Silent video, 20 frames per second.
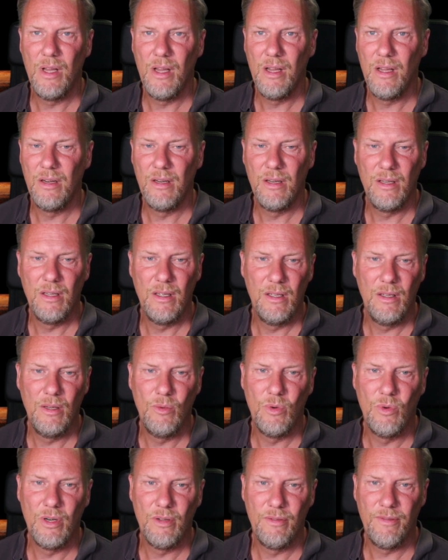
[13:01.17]
and it
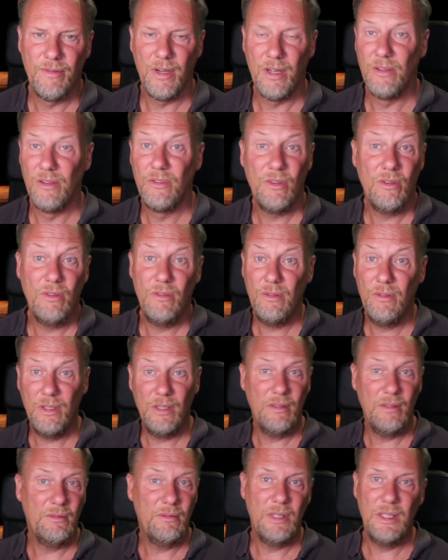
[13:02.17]
worked fine.
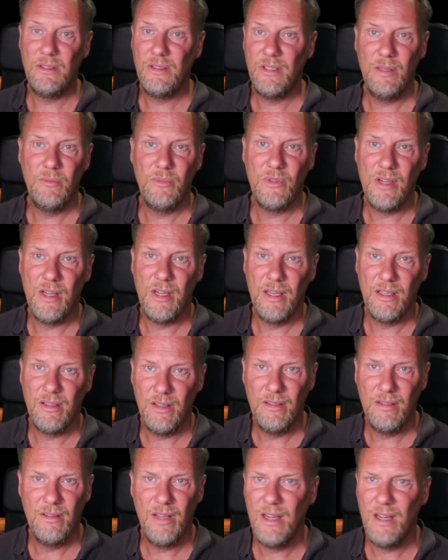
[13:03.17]
So it seems like
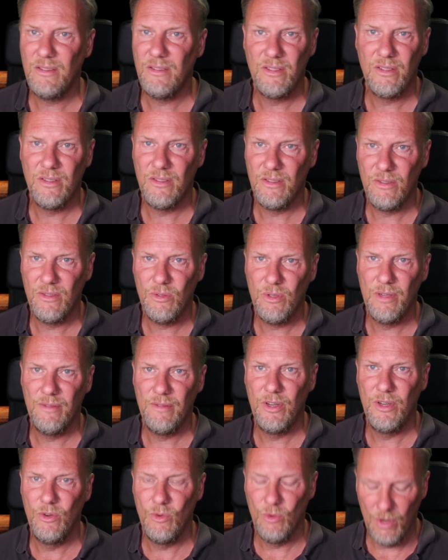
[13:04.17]
that's sort
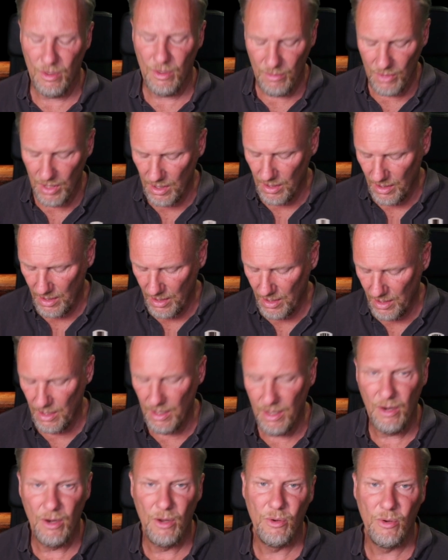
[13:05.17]
of a normal
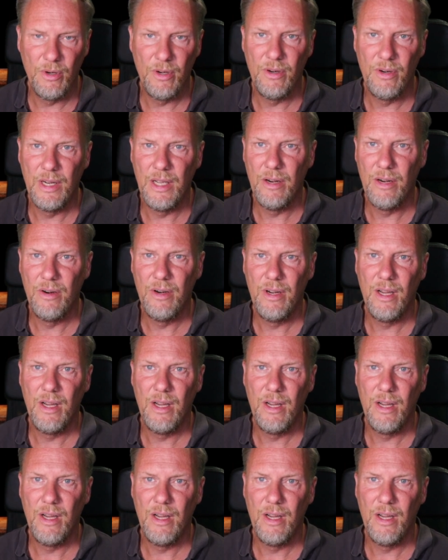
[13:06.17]
loader here,